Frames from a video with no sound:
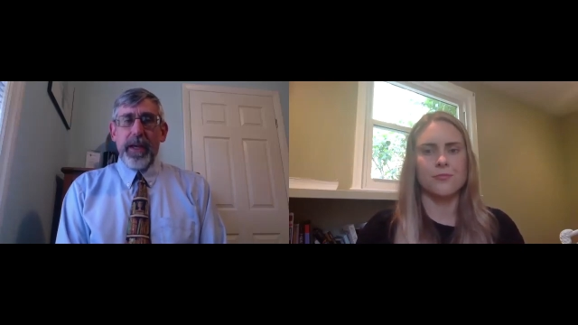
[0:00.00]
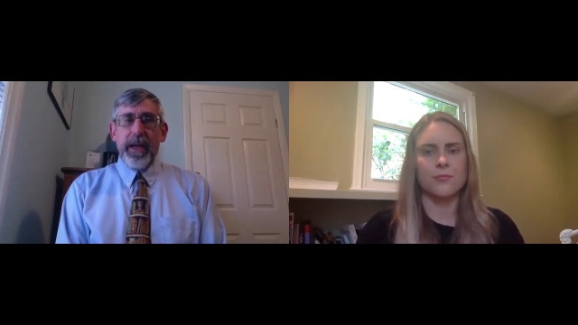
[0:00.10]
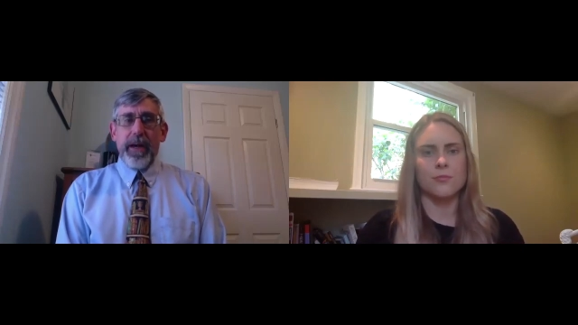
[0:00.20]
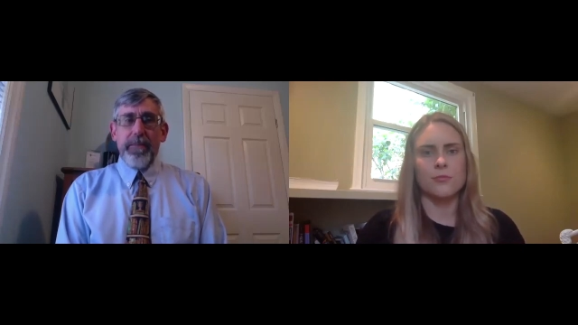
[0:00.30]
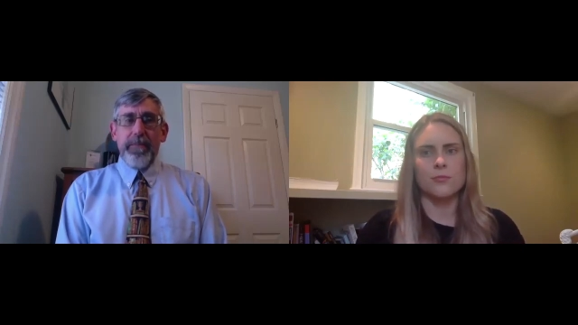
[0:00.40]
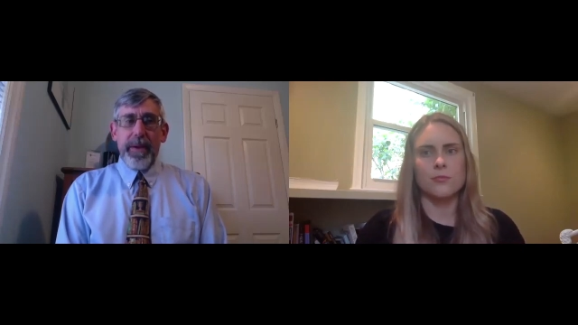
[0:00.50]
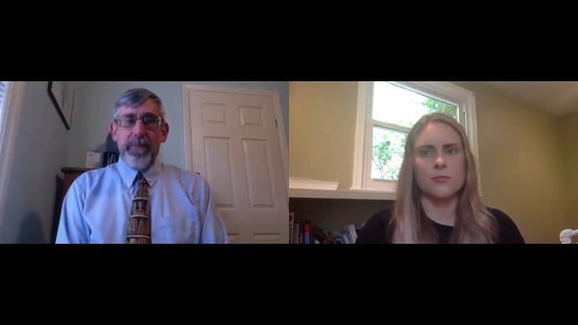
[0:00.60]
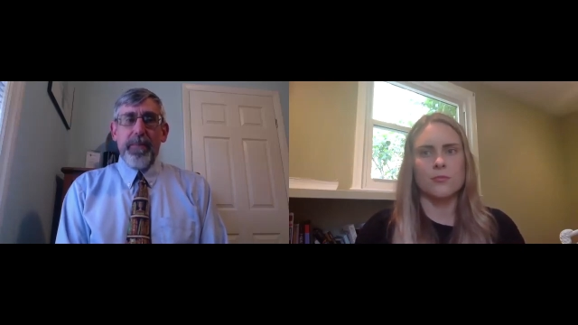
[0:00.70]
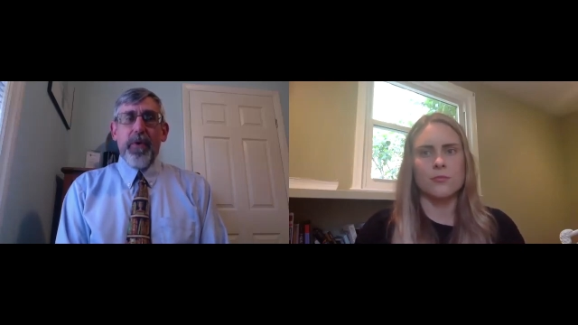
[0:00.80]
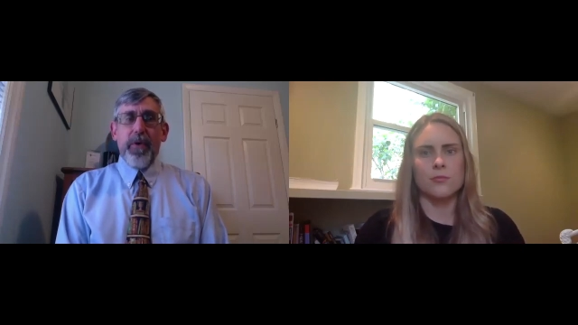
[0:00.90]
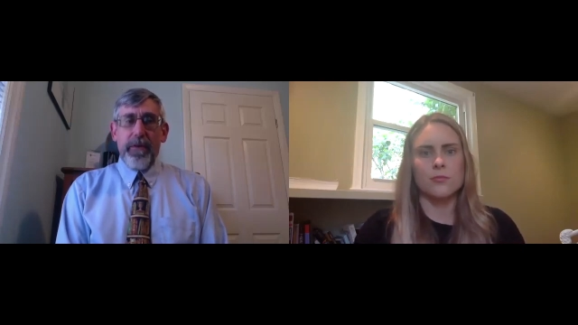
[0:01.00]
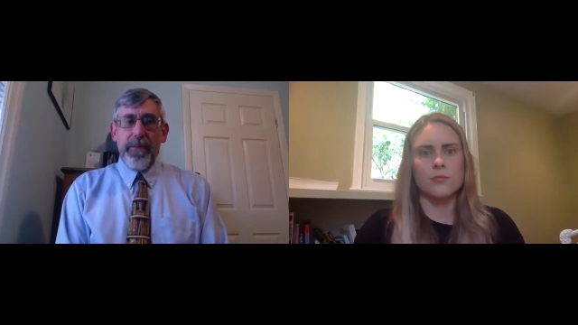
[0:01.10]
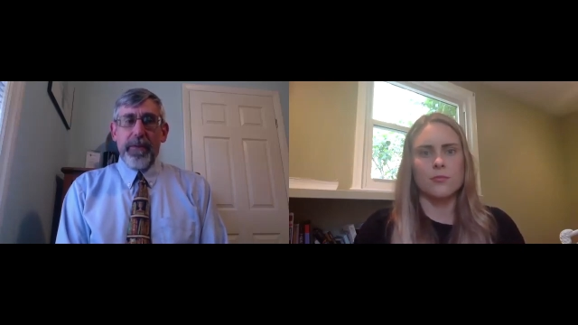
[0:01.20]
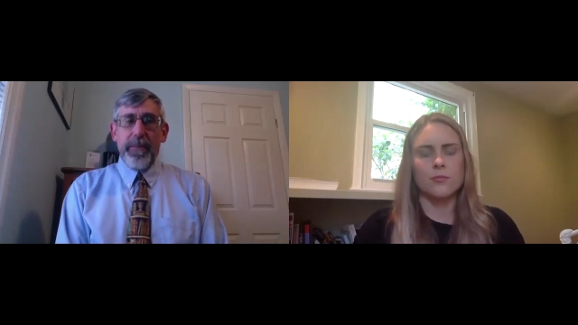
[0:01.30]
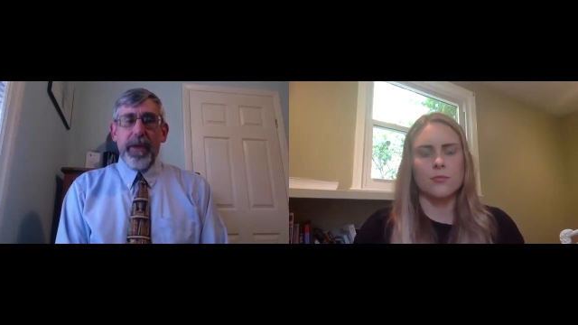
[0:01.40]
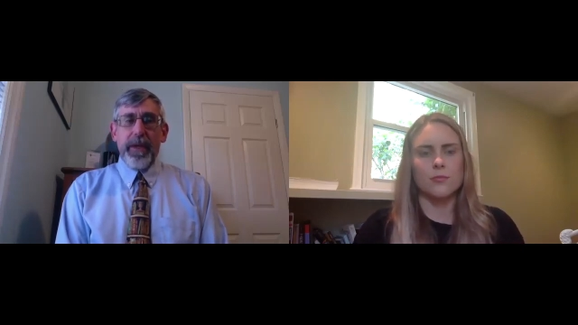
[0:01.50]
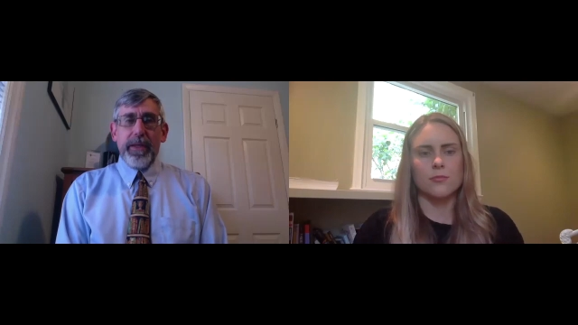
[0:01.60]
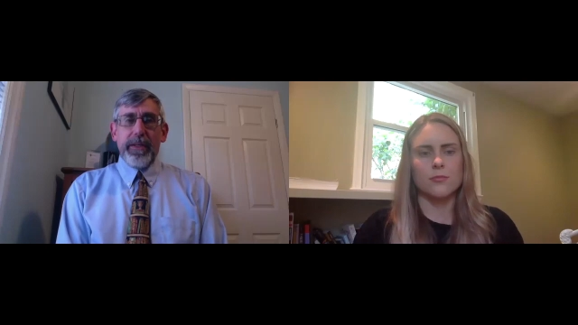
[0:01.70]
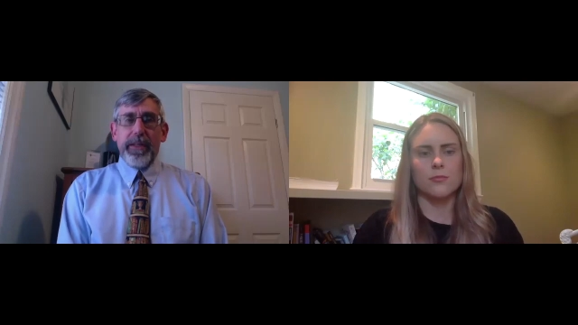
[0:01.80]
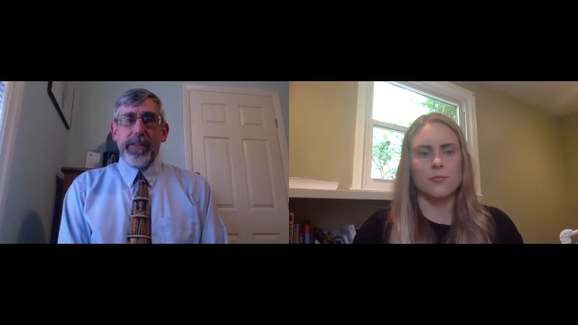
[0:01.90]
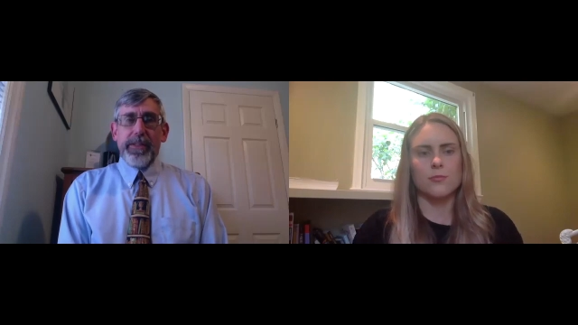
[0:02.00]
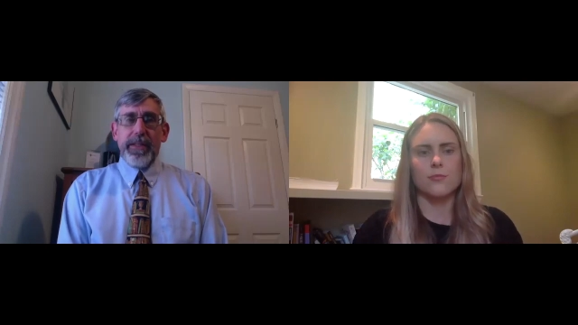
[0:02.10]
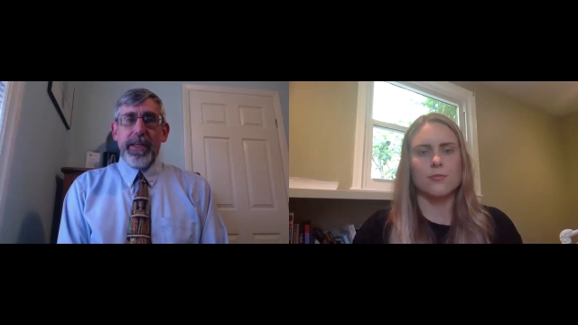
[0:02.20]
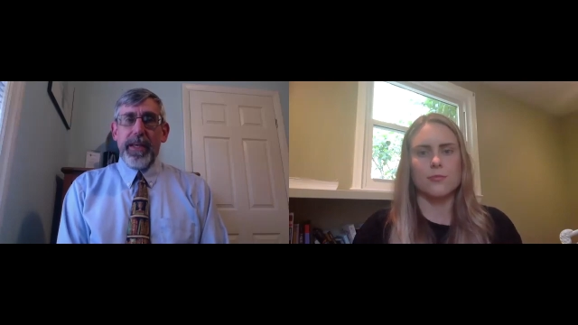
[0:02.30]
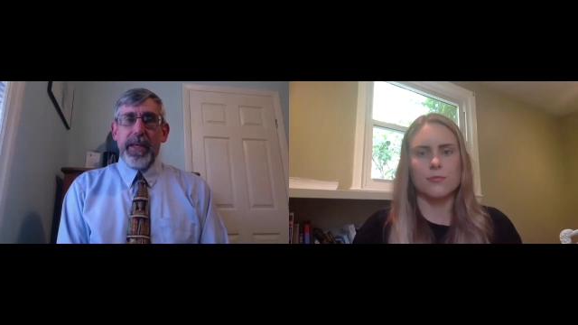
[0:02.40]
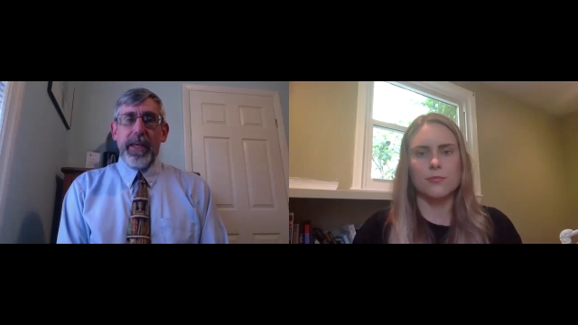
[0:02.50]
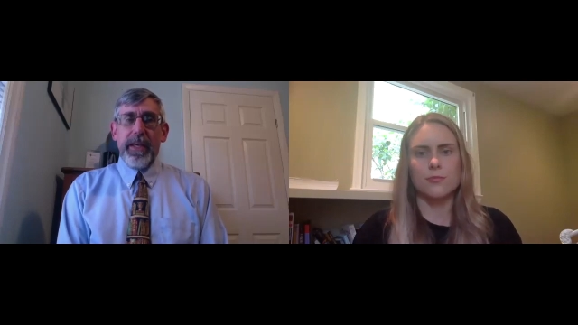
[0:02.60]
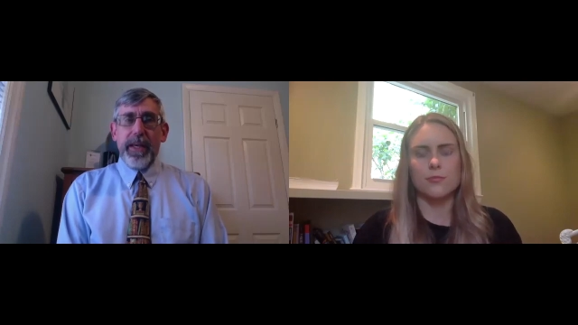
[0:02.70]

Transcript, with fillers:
Speaker 1: um, more of them did see